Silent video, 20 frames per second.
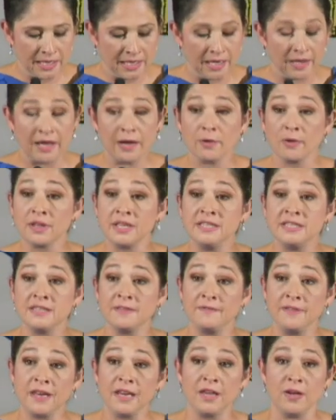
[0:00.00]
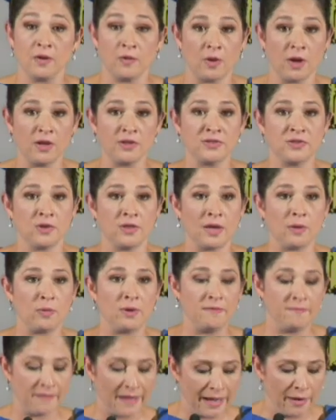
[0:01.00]
Now, I released a video also that
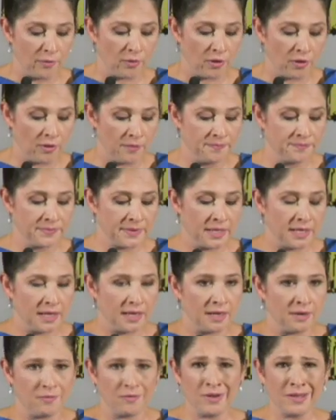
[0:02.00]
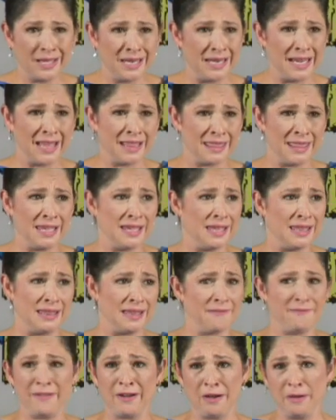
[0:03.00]
went viral really not thinking
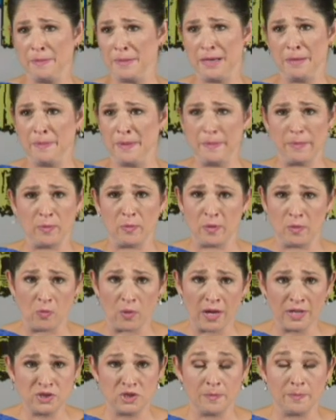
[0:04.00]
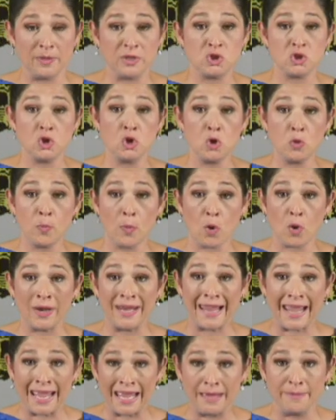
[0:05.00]
that very many people would watch it, but
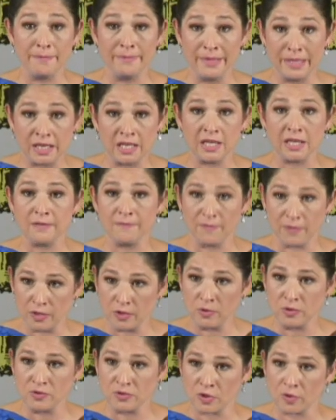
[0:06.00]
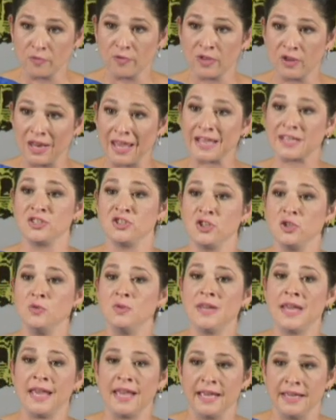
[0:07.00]
2.8 million views over the next two
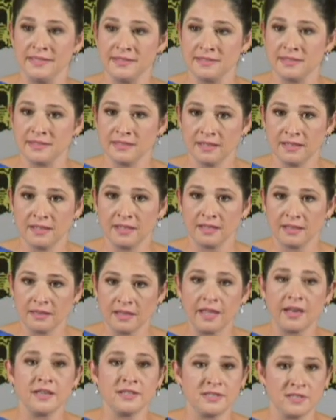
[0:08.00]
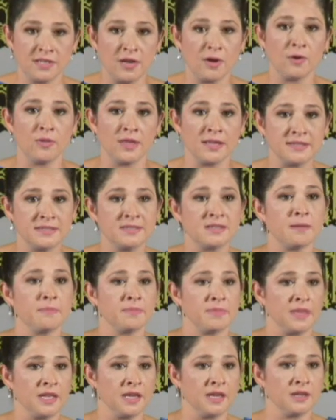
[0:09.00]
days let us know that
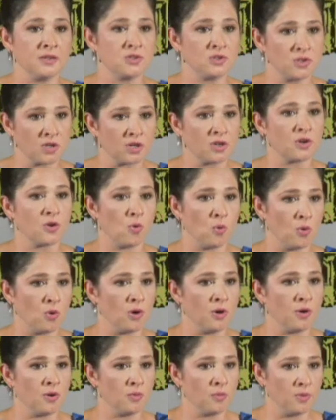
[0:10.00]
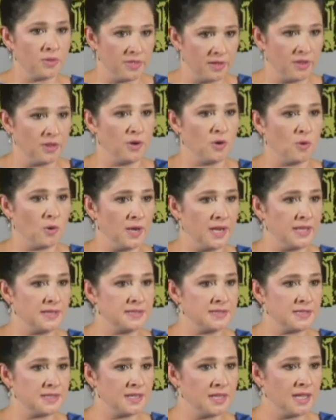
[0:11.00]
something struck a chord with
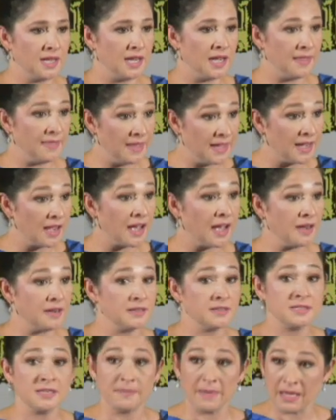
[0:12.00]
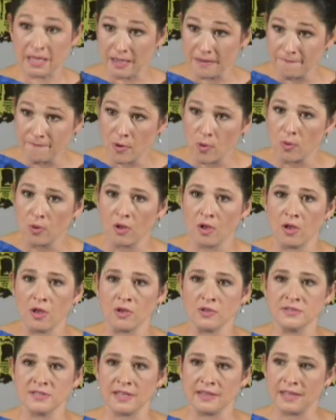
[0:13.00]
Illinoisans. And they got to making phone
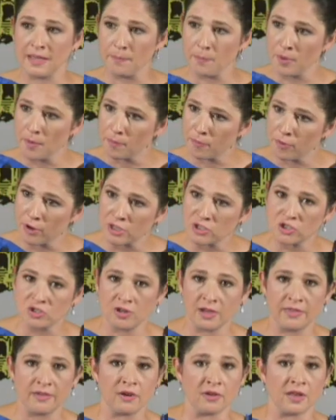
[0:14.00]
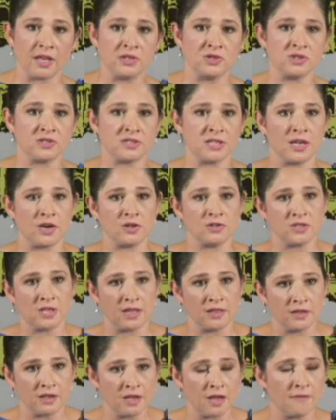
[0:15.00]
calls and they put pressure on their legislators and
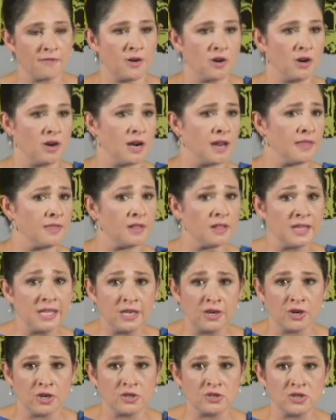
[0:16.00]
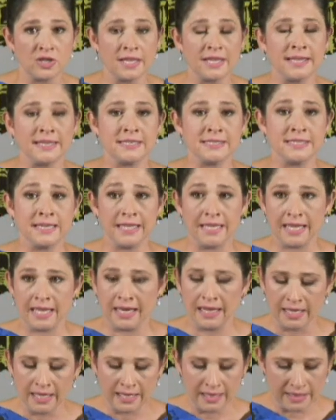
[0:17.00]
on the governor and on the leaders to
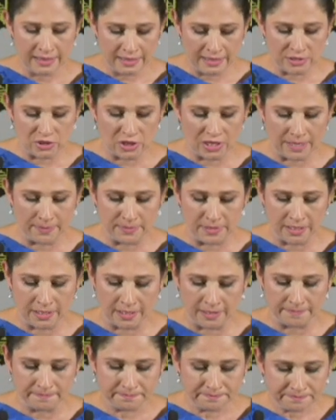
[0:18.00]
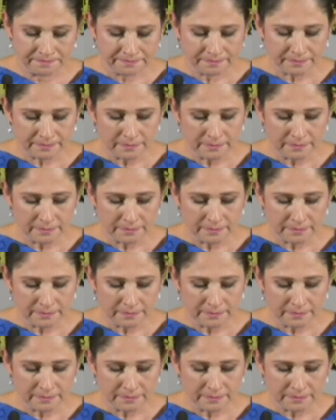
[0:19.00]
get the job done.